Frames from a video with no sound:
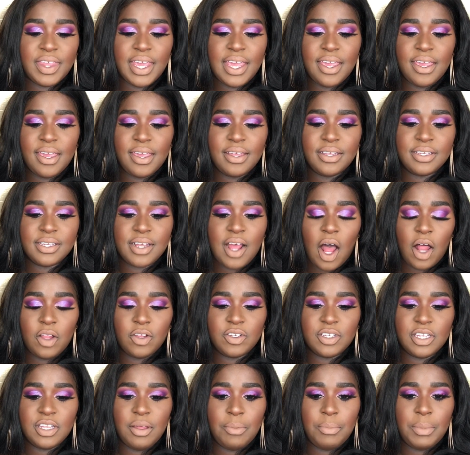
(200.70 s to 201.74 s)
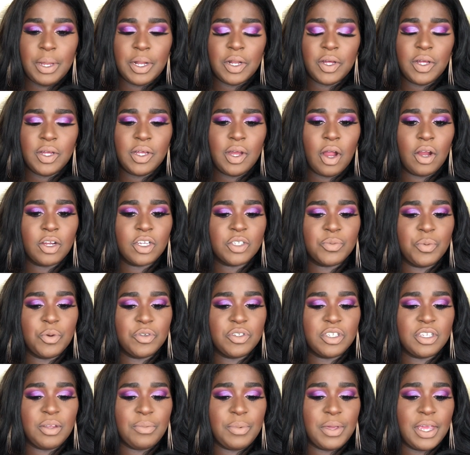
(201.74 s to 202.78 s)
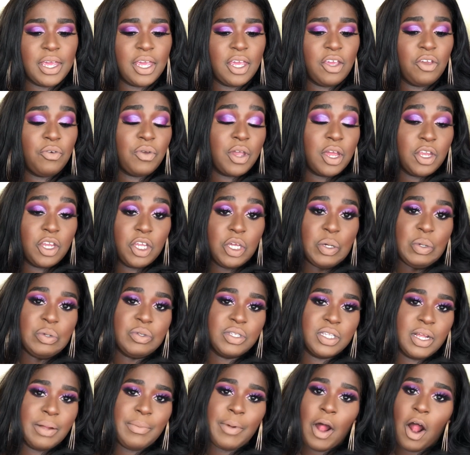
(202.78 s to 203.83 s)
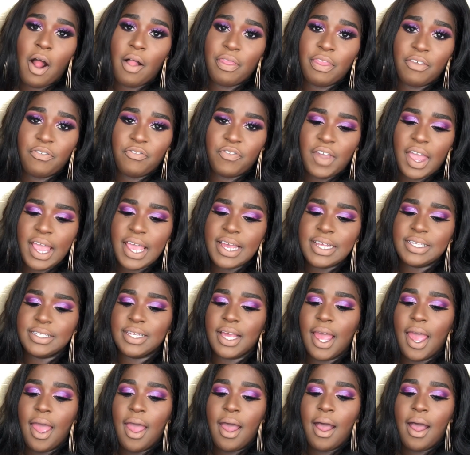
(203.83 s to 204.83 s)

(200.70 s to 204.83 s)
these colors in the middle are supposed to be, you can use them on the face.